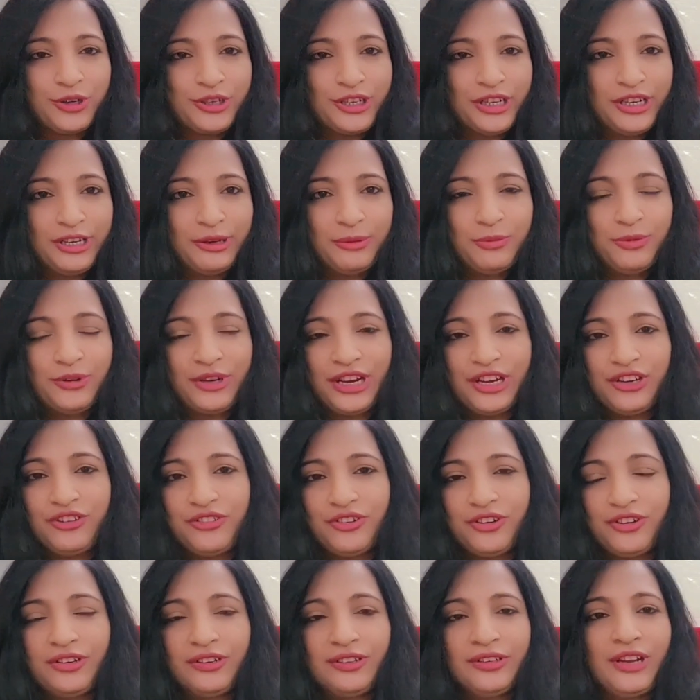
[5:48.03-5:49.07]
corneal
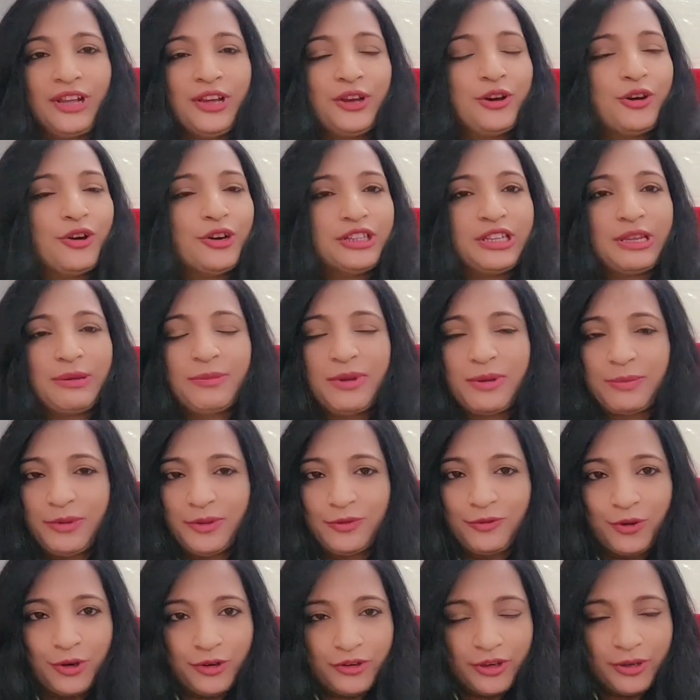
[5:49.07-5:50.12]
abrasion, or there may
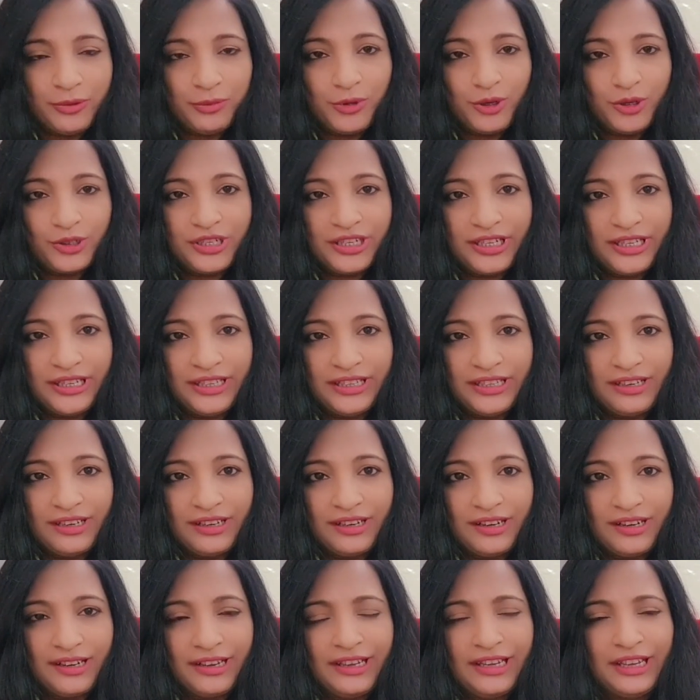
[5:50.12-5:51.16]
be a foreign body in the
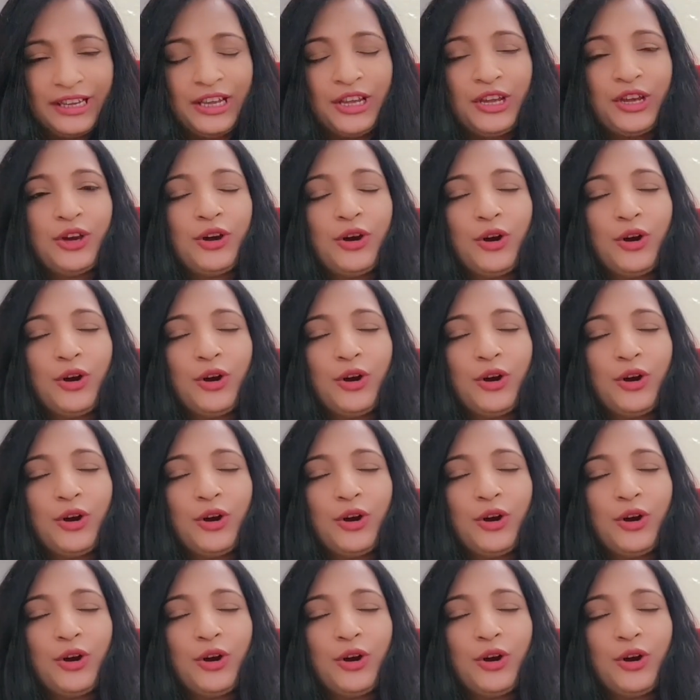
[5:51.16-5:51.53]
eye,